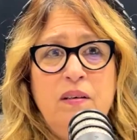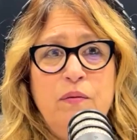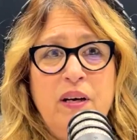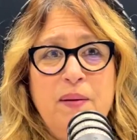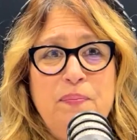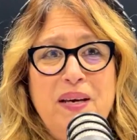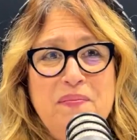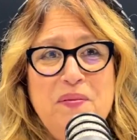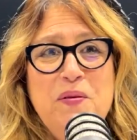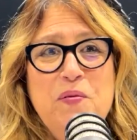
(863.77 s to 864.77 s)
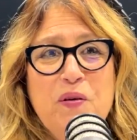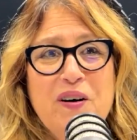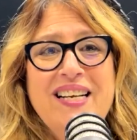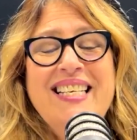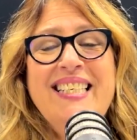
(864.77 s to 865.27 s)
Right? People
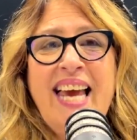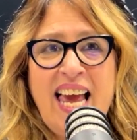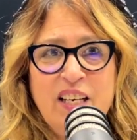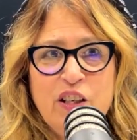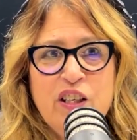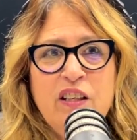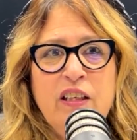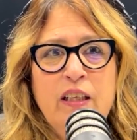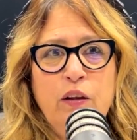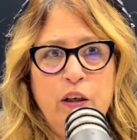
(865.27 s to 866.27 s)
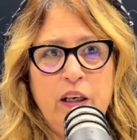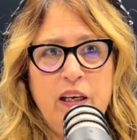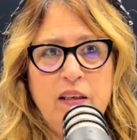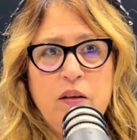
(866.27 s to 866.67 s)
weren't intentionally looking.